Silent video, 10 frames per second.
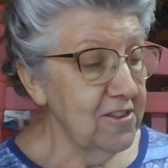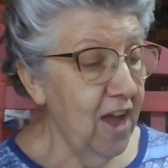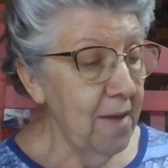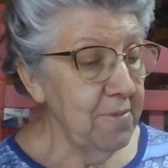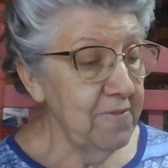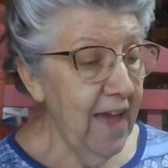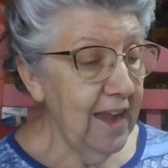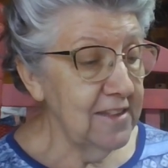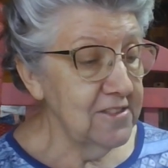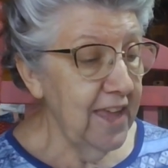top of
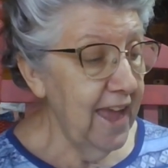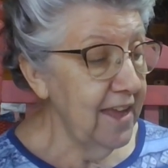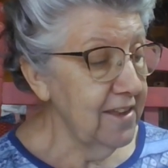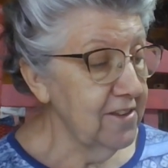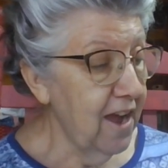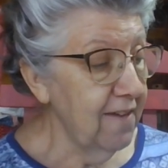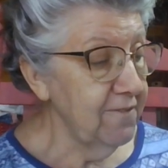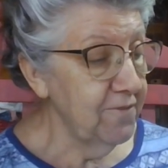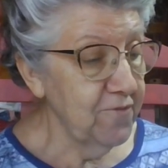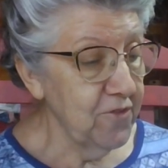Alan's head
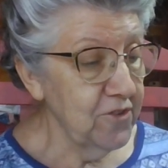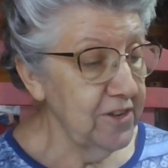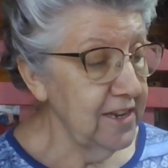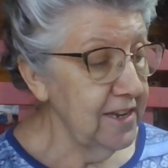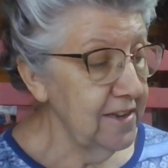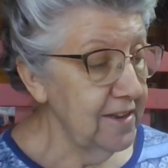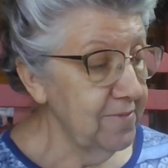comfortingly.